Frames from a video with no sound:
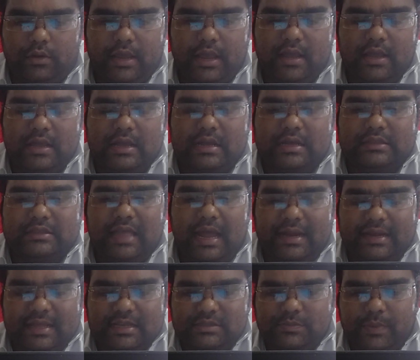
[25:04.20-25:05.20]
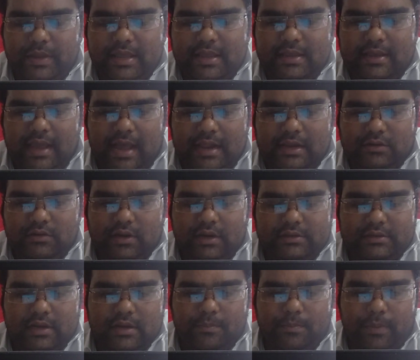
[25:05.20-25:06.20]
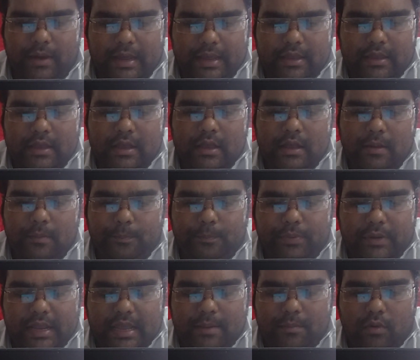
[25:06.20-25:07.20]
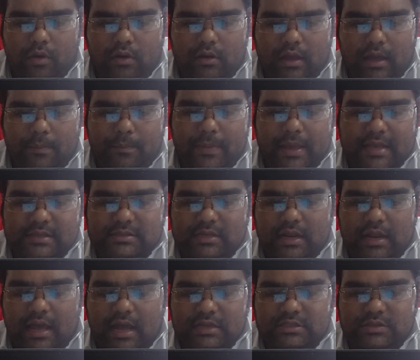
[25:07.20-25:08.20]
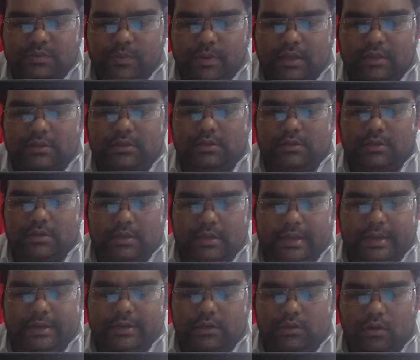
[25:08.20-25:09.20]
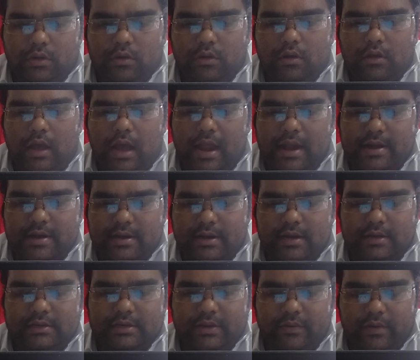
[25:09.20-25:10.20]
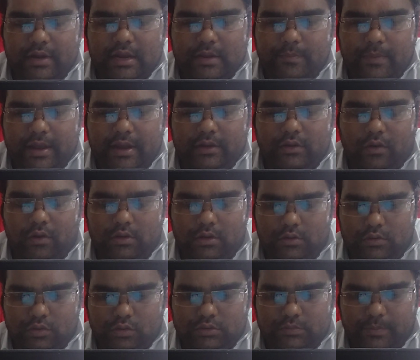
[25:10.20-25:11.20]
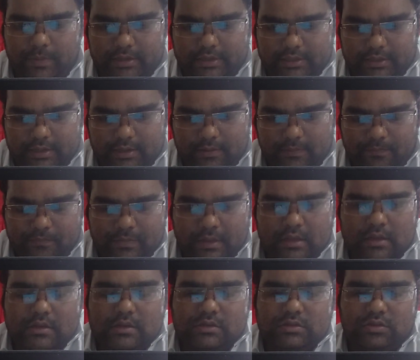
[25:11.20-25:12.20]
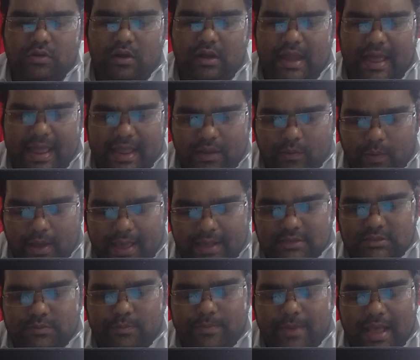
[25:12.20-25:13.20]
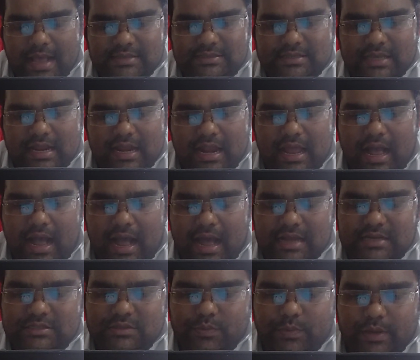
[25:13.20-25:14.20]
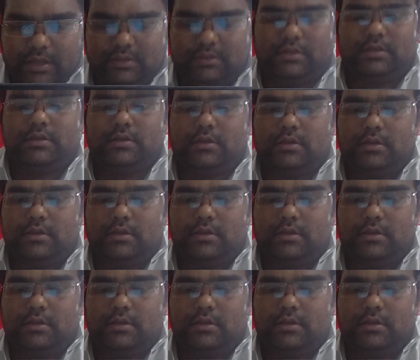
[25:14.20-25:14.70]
Okay, that is being calculated by premolar basal arch width into 100 divided by total tooth material. So likewise basal arch width.